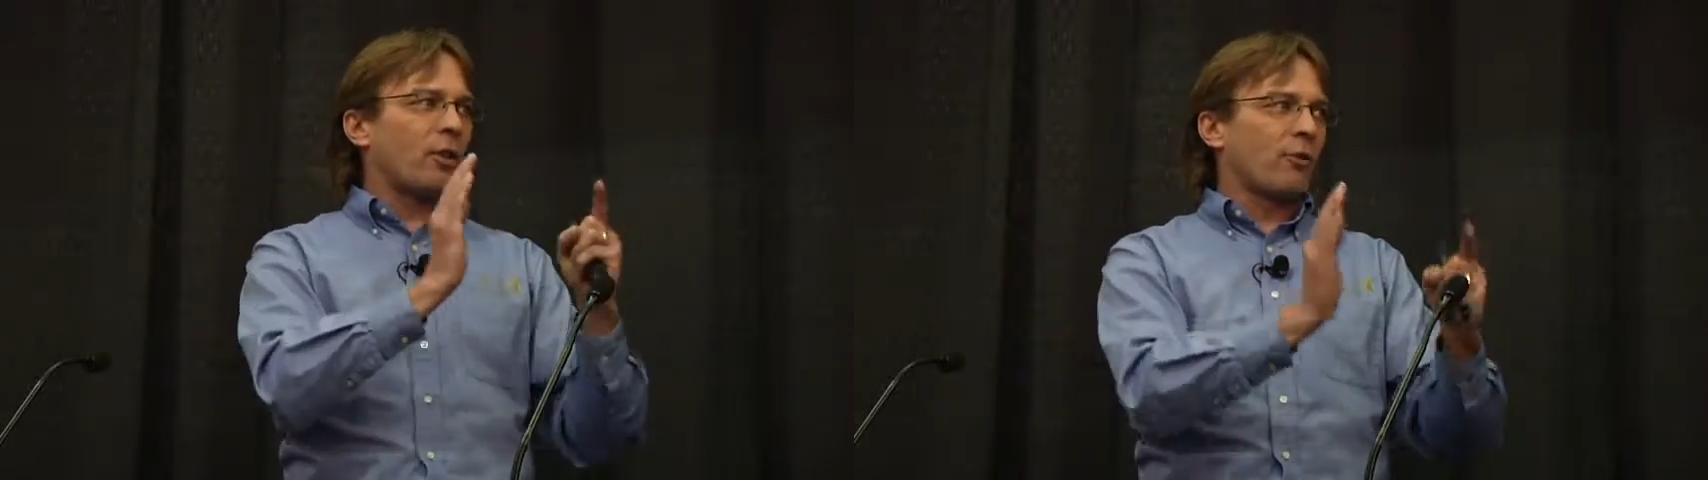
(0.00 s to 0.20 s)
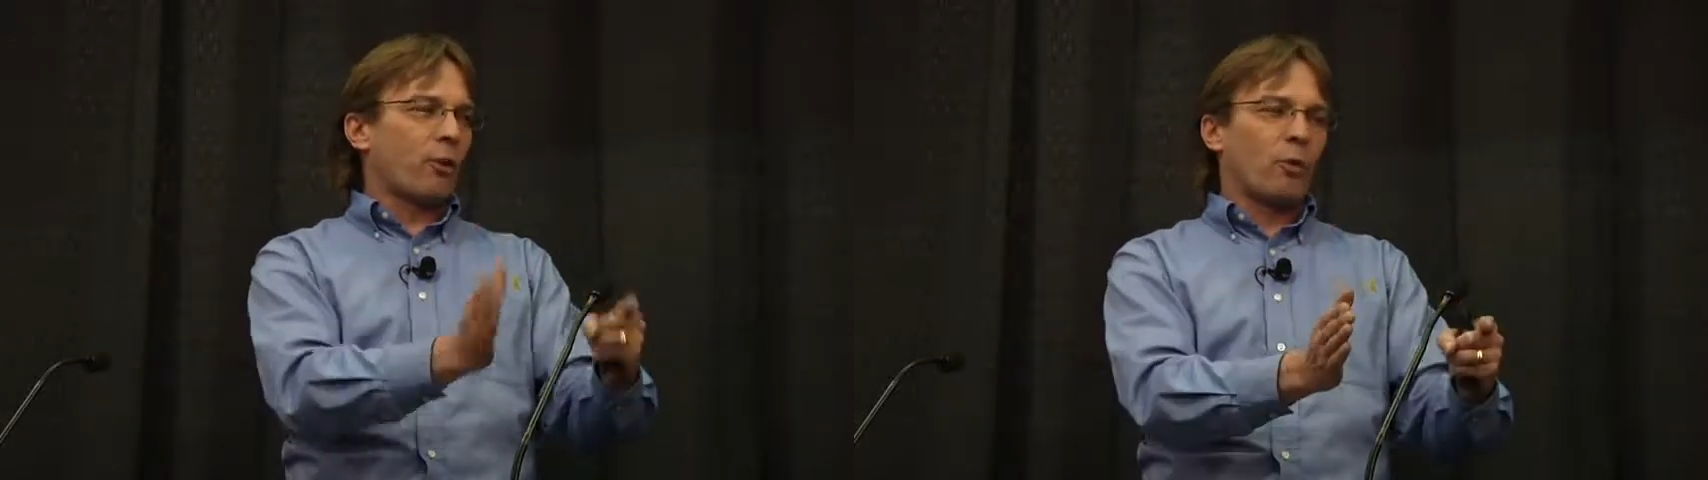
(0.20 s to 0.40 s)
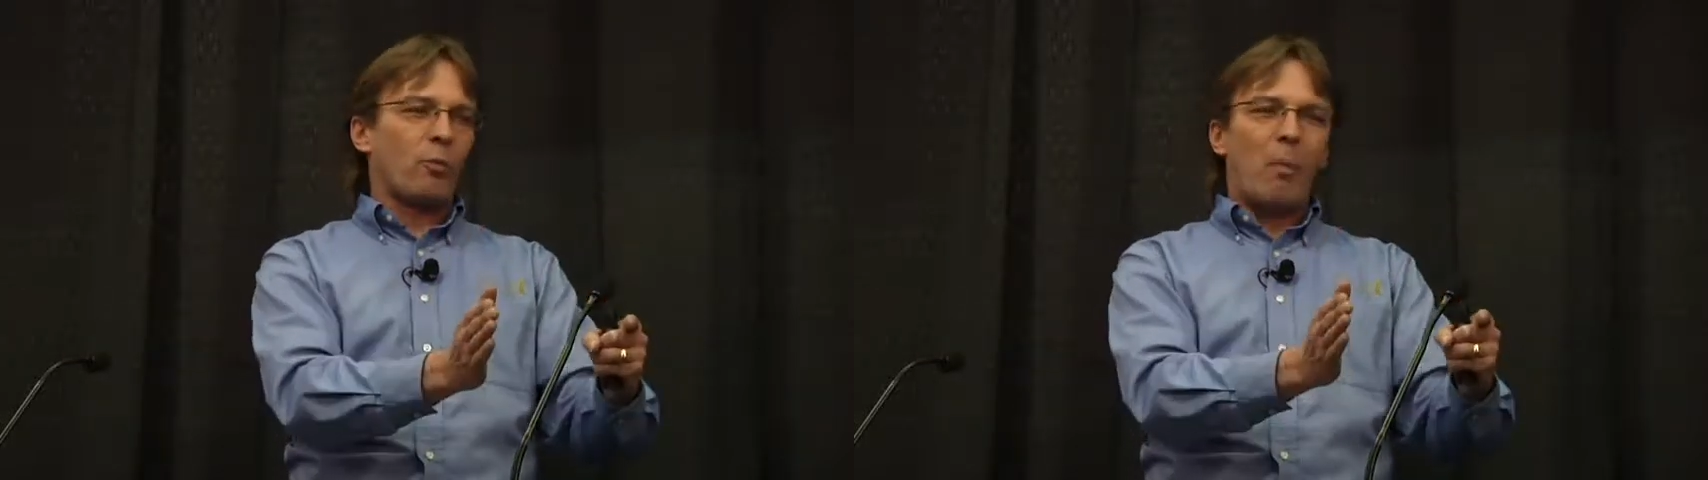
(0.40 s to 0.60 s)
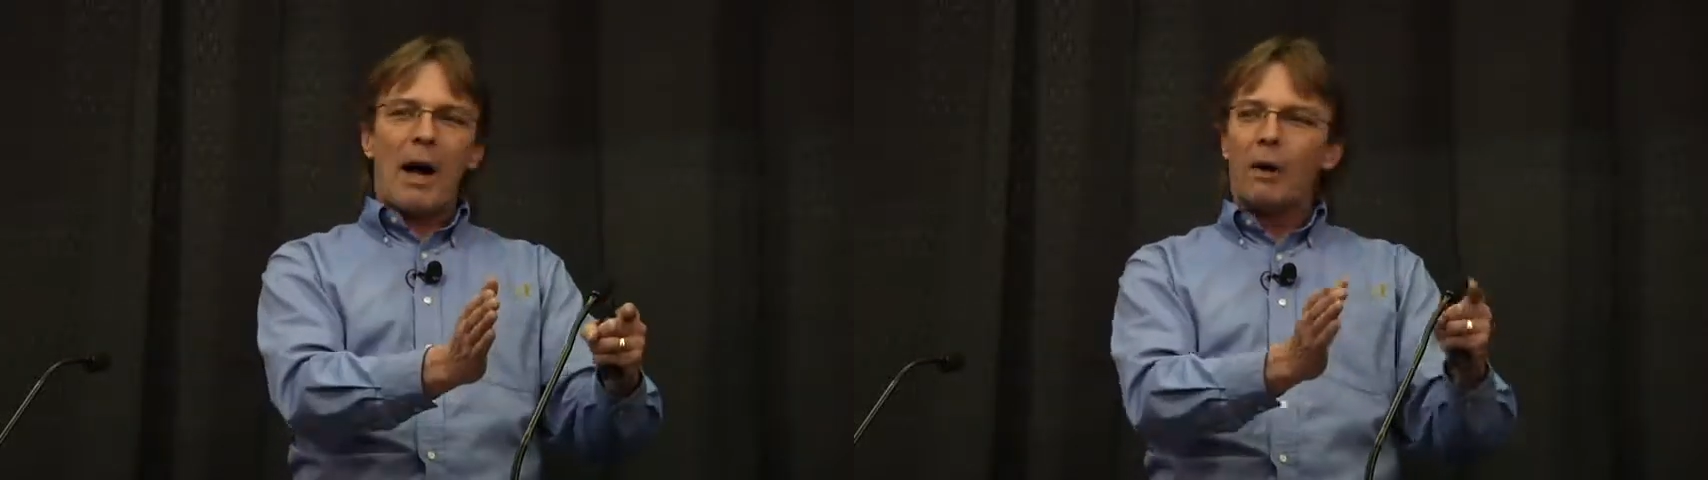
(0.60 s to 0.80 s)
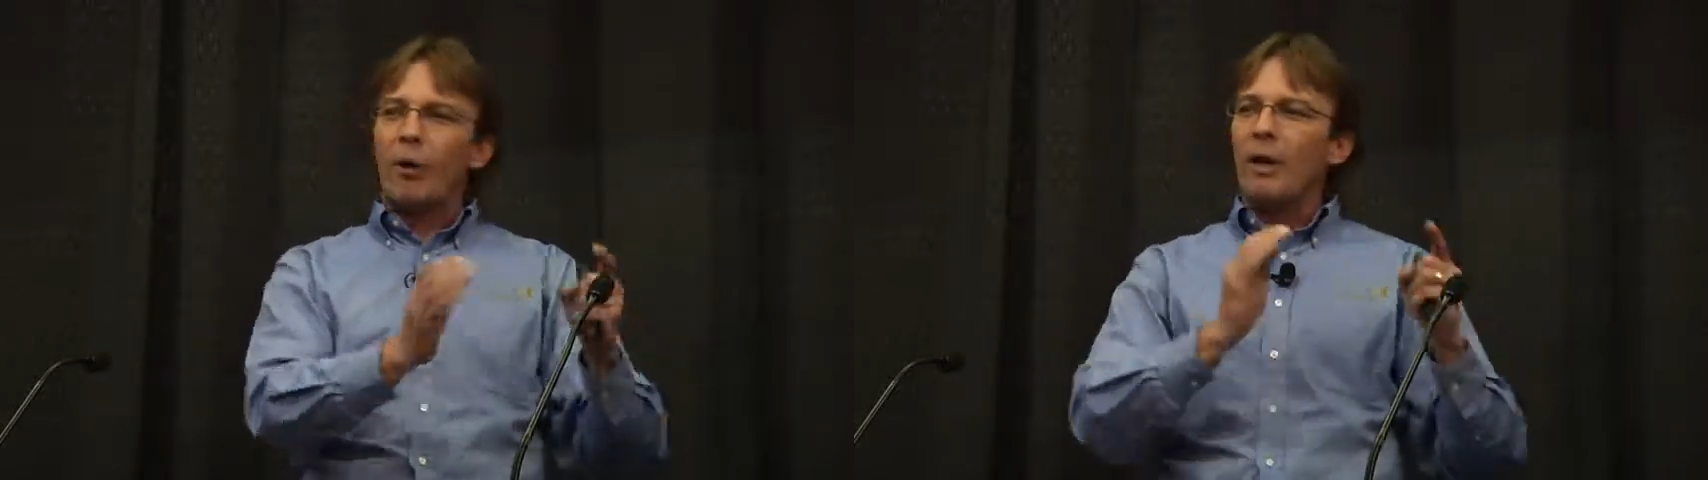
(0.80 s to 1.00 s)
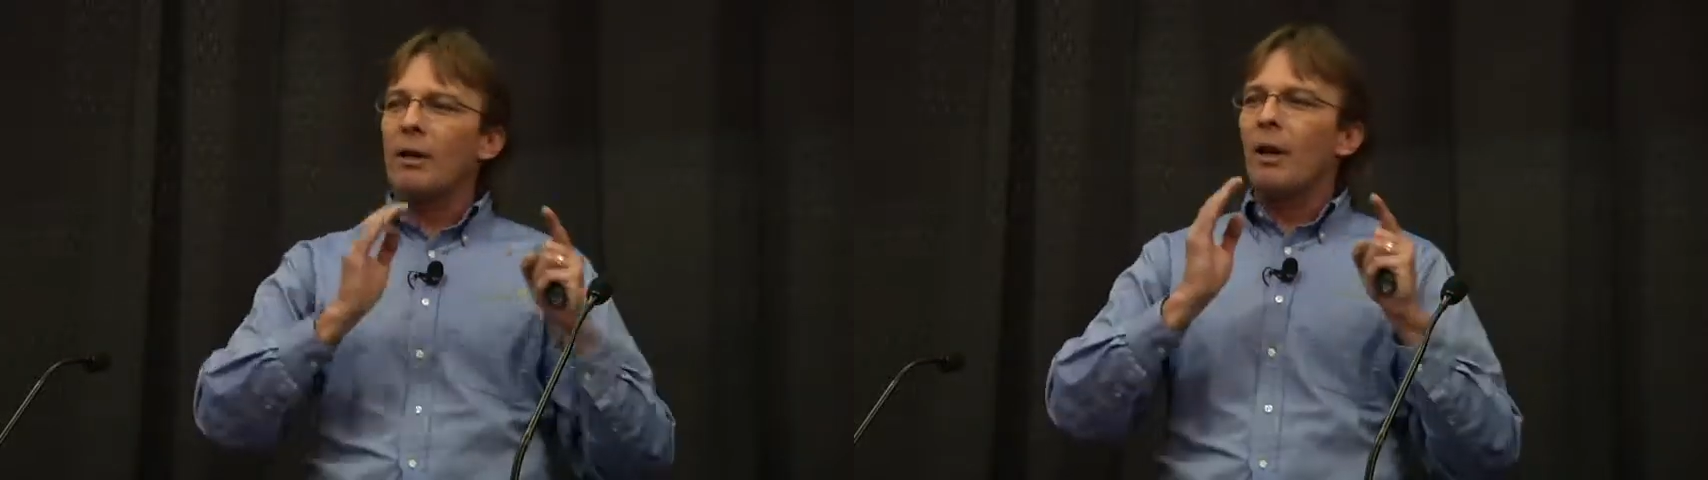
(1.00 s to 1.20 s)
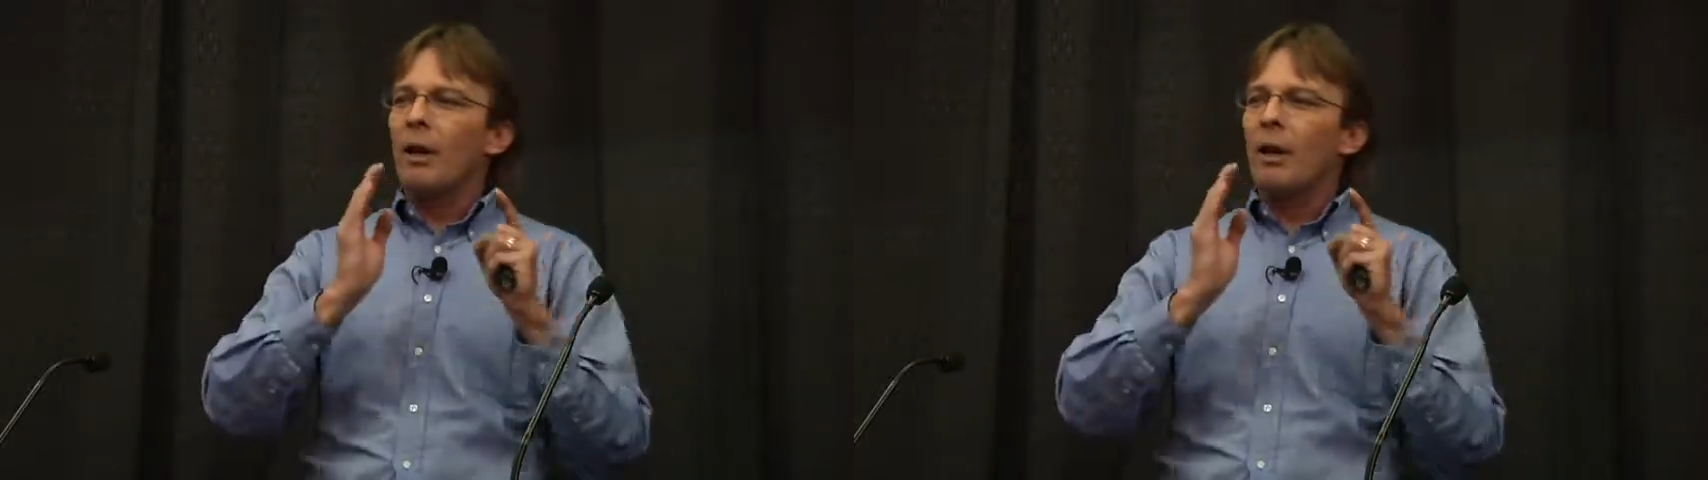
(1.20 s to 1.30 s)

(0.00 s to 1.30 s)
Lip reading: is for monitoring.